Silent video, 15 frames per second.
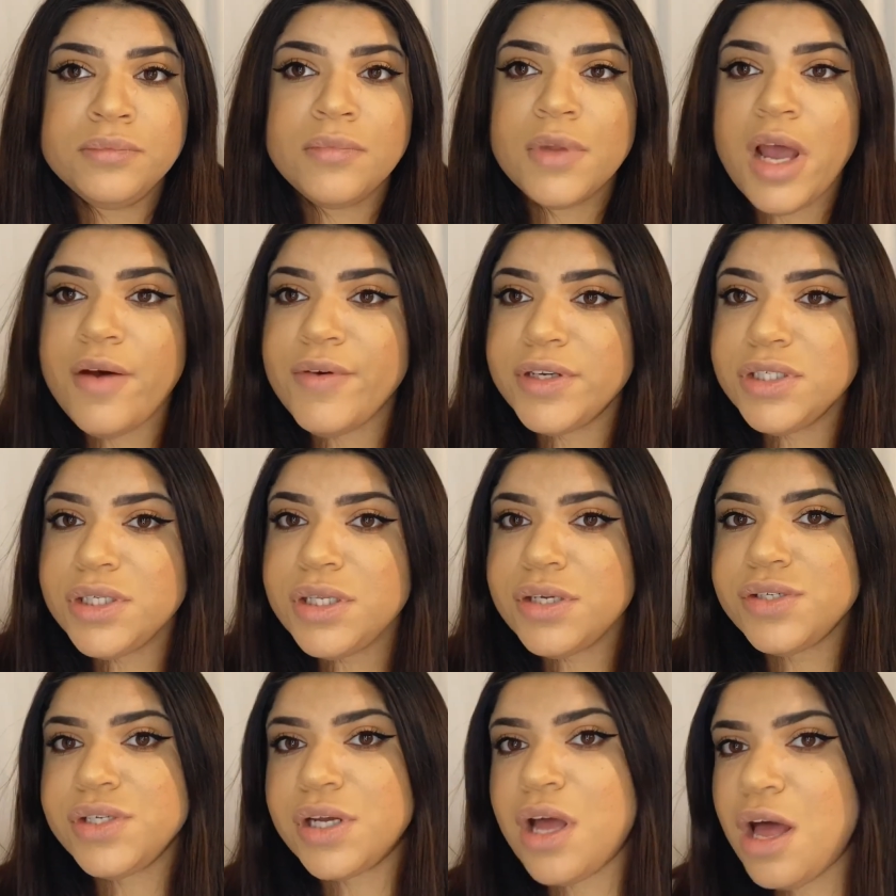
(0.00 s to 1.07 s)
Eventually
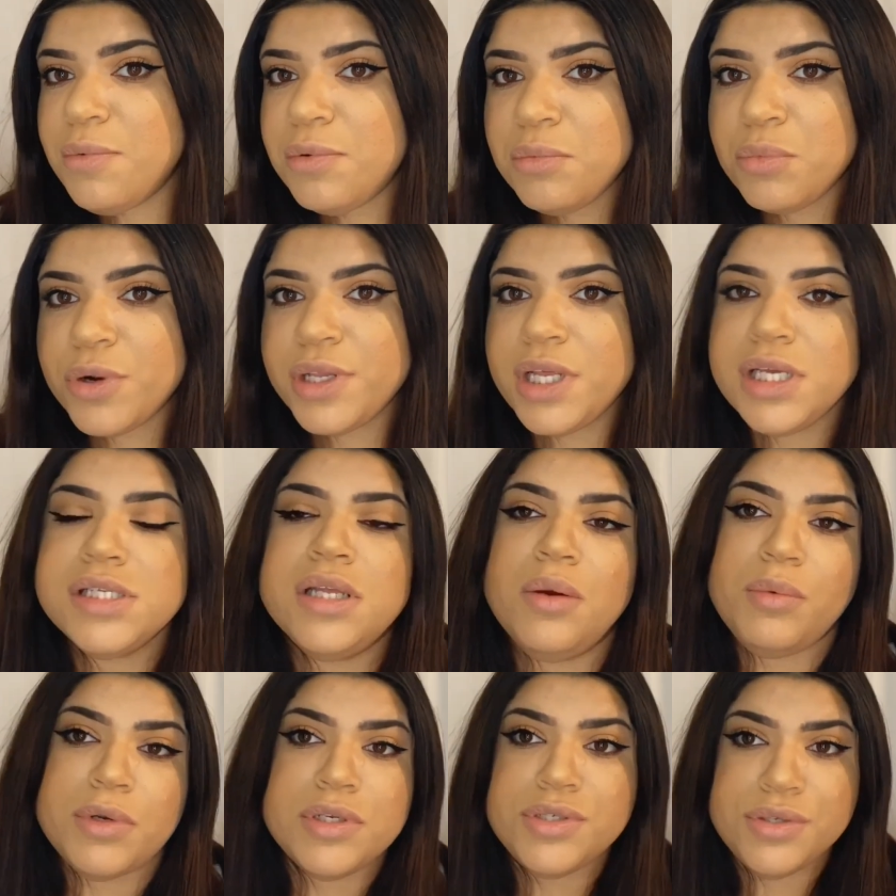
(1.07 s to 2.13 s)
there's a couple more things I
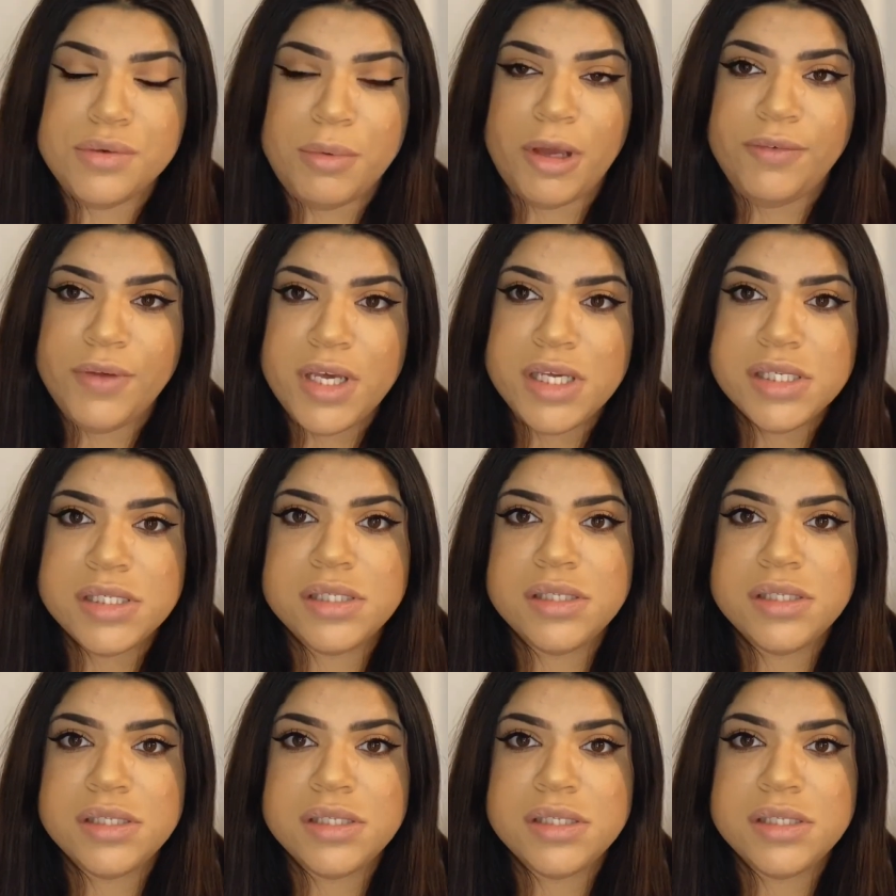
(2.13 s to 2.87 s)
want to do to my face.